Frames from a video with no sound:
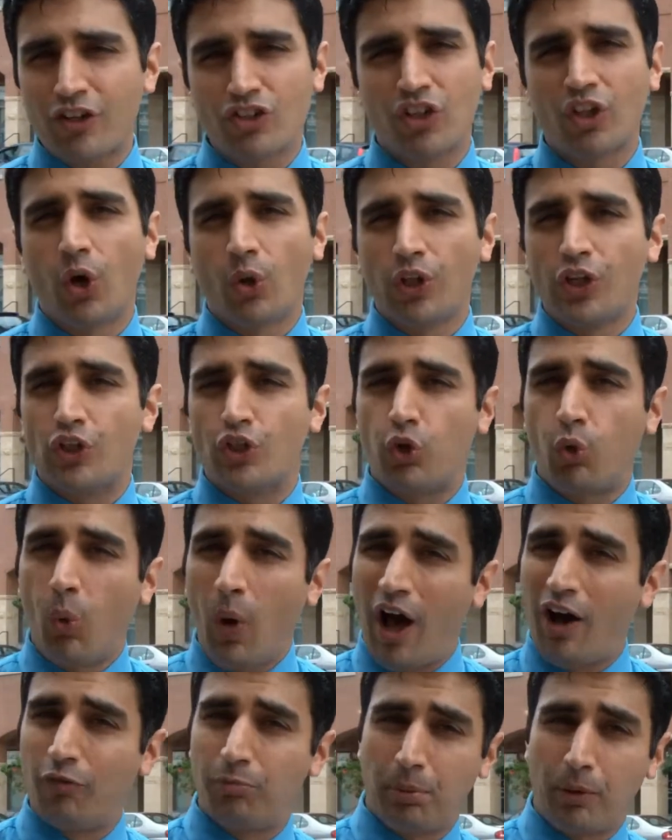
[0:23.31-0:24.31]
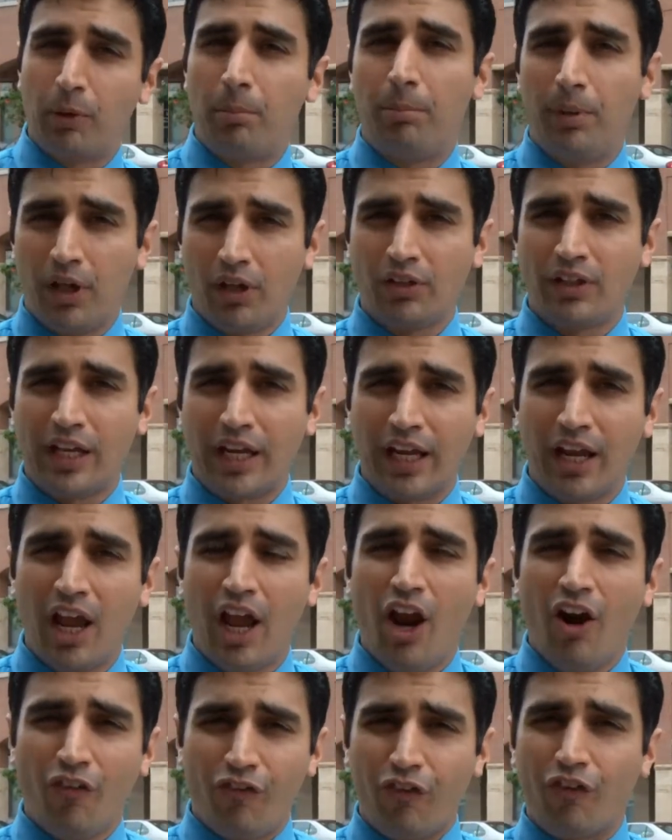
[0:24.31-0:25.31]
actually only 12 per building
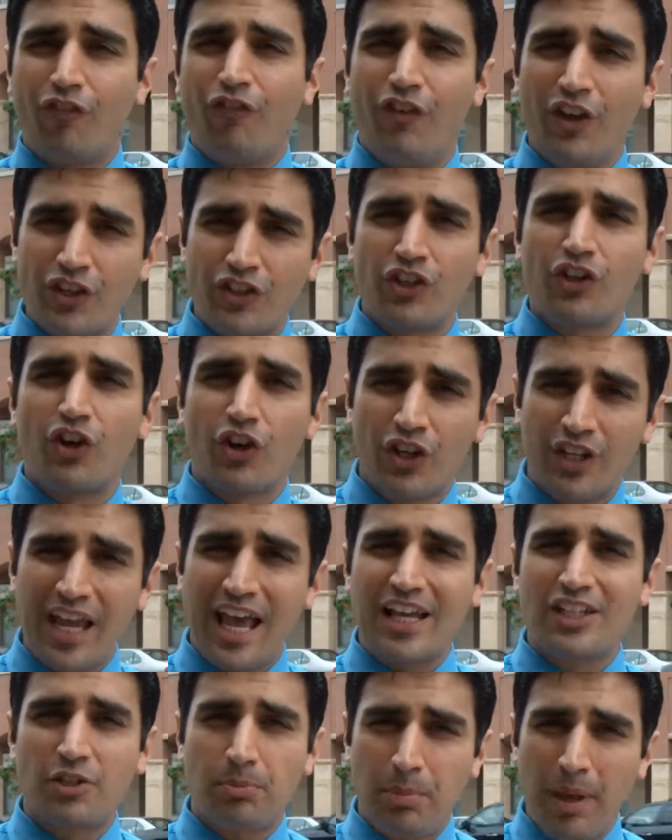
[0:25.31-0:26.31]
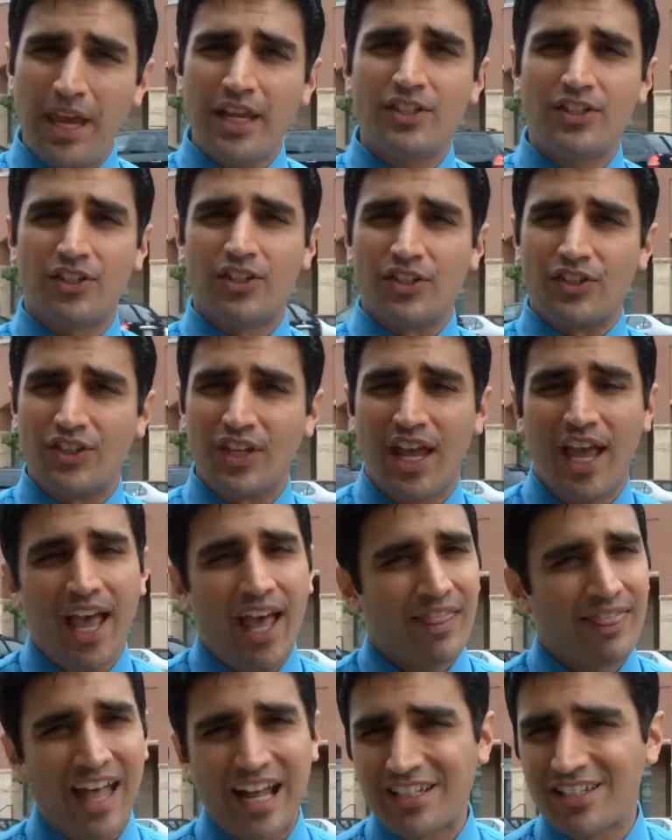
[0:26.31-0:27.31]
for visitors guest spaces.
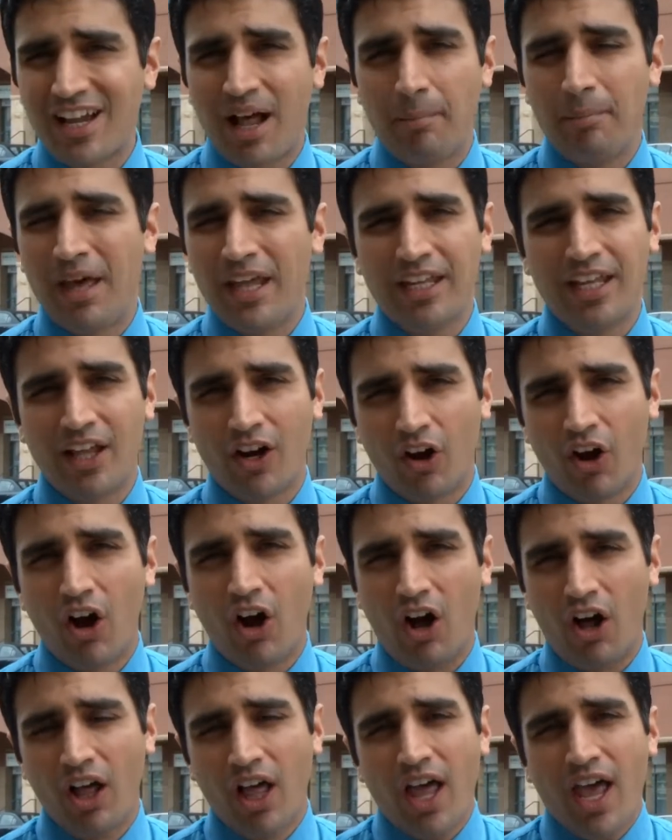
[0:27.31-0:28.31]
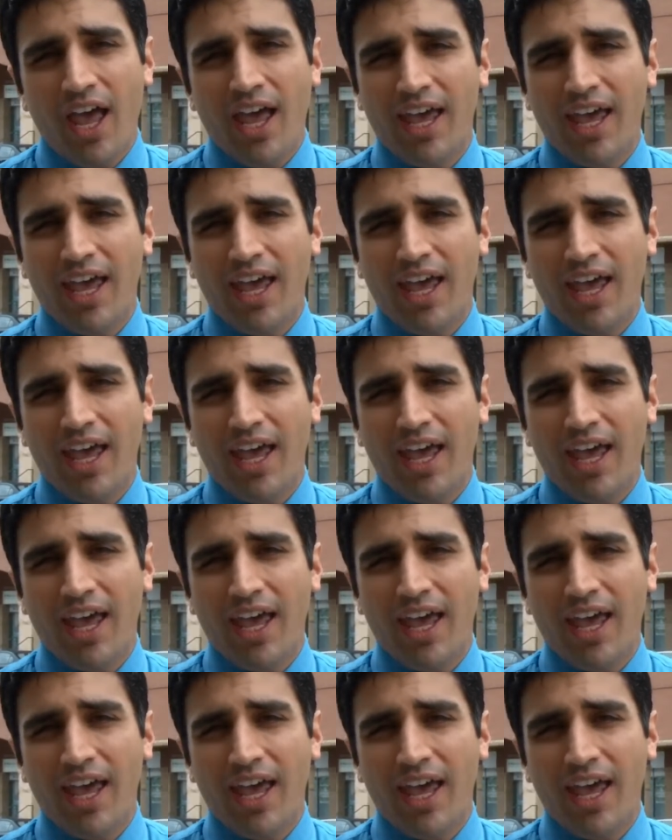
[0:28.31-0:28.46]
That's how many at all.